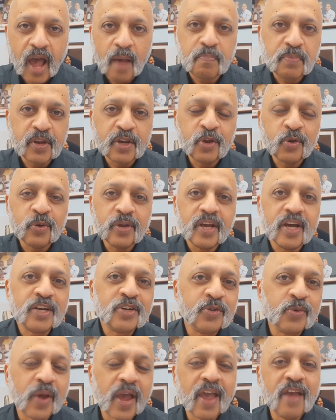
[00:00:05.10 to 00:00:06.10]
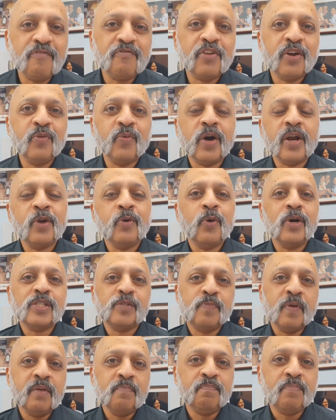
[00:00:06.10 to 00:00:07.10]
happy new year to everyone who has
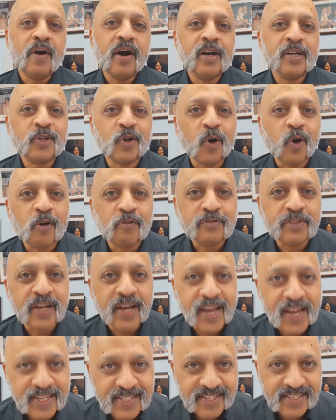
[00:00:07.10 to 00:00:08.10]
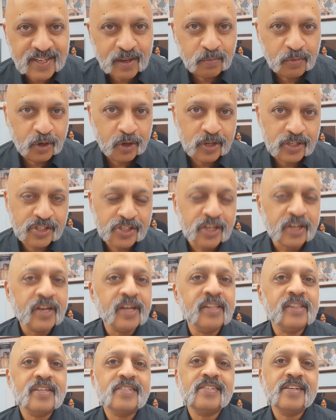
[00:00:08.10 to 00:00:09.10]
been part of the SWS
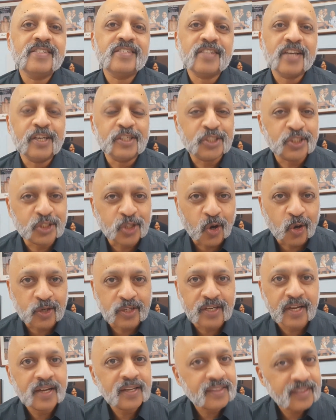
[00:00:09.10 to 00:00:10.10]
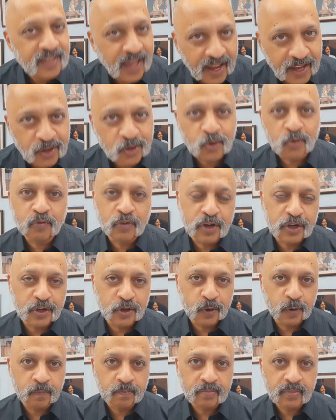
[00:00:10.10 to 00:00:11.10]
journey. This is a short thank you
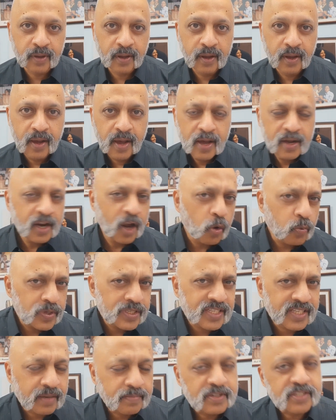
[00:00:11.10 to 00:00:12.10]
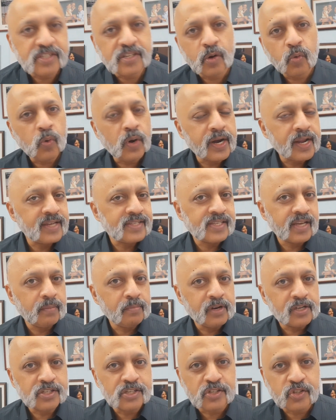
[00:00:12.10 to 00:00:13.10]
video. Now with semester 1
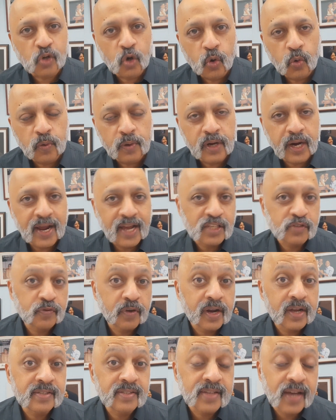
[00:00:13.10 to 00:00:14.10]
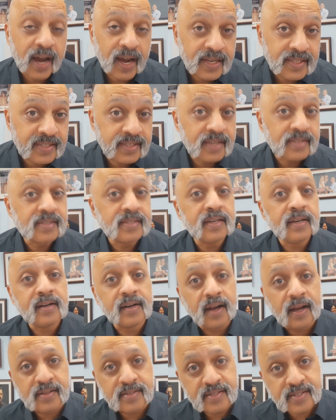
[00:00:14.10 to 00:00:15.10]
examinations over as far as the ICSE
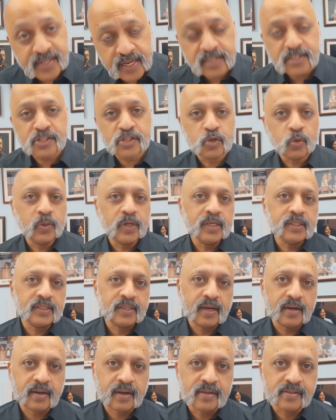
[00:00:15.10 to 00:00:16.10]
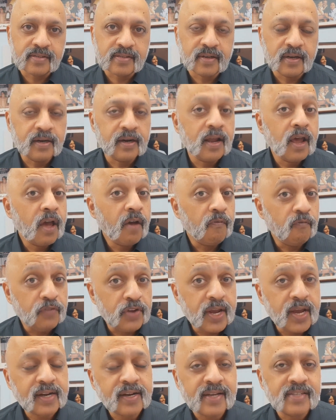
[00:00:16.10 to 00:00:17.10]
class 10 students are concerned,
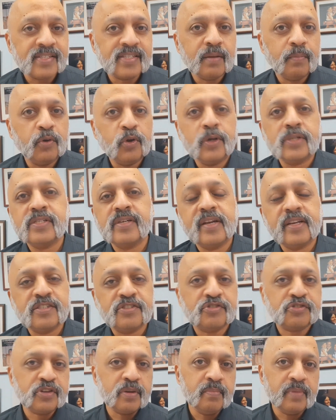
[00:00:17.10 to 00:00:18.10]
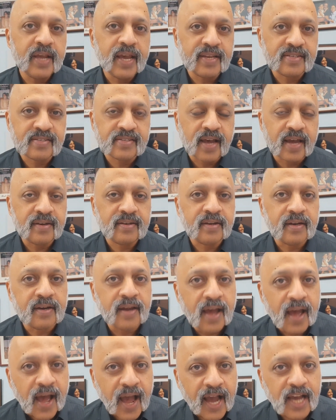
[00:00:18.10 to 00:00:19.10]
we at SWS are extremely
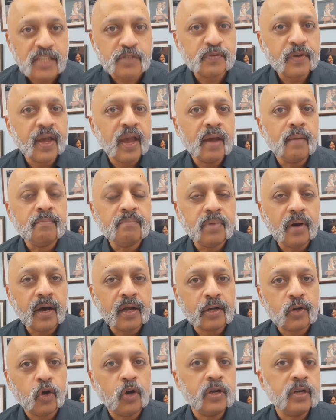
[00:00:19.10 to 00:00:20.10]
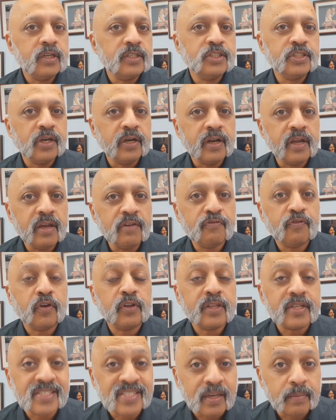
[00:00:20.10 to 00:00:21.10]
excited as we embark on a journey for
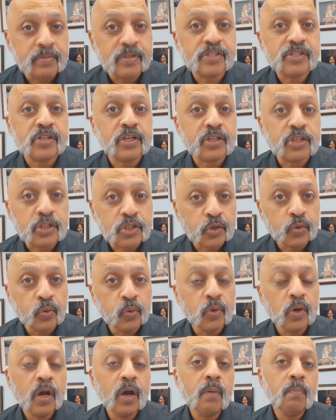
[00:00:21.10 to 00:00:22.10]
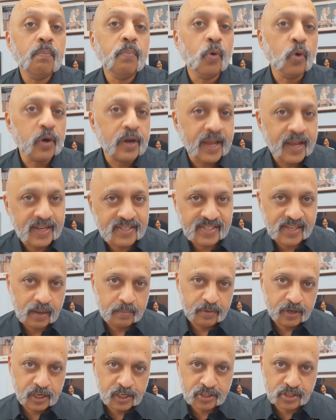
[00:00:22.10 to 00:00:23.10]
the semester 2 board
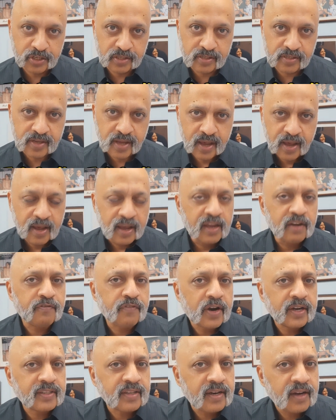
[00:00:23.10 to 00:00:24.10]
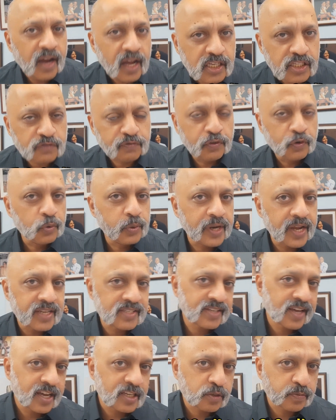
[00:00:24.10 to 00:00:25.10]
examinations. In fact, the last few
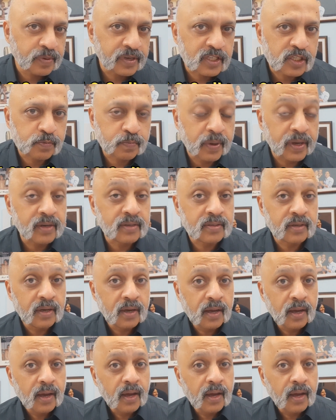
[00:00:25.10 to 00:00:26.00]
days has been spent